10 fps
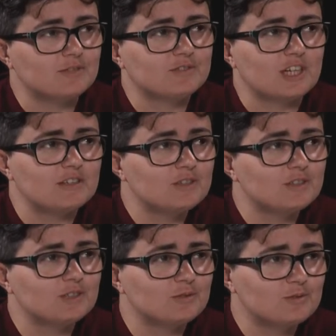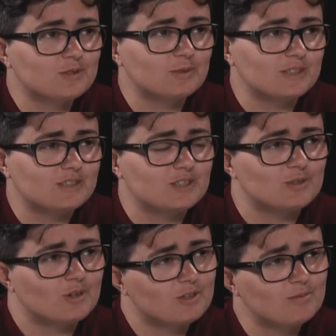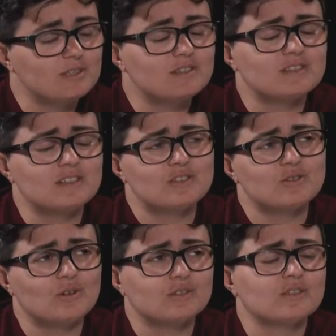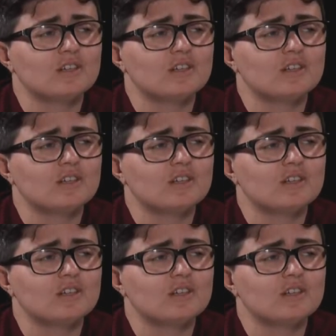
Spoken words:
of gender used within this document is not